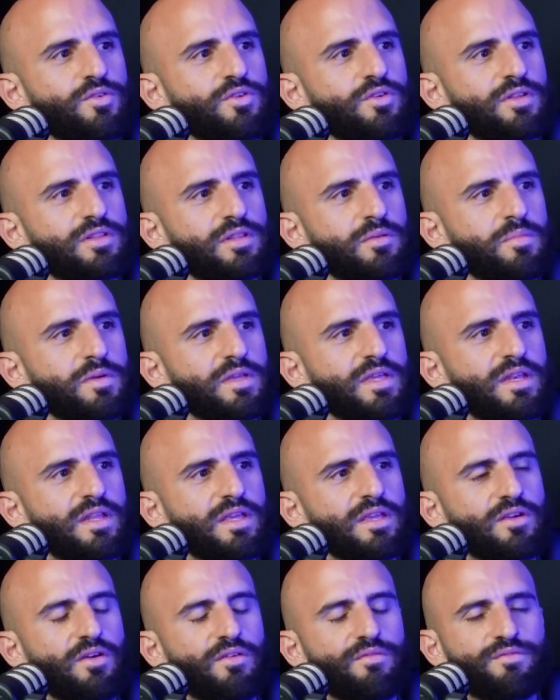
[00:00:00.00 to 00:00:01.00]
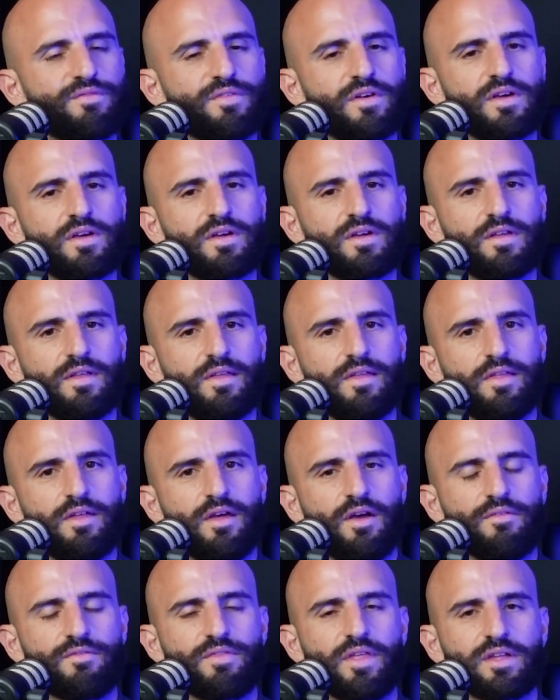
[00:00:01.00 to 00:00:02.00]
you at the beginning of
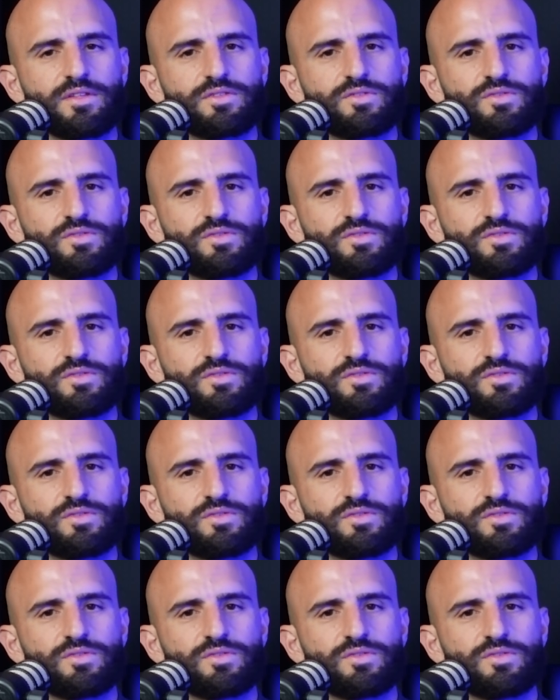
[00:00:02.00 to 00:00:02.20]
that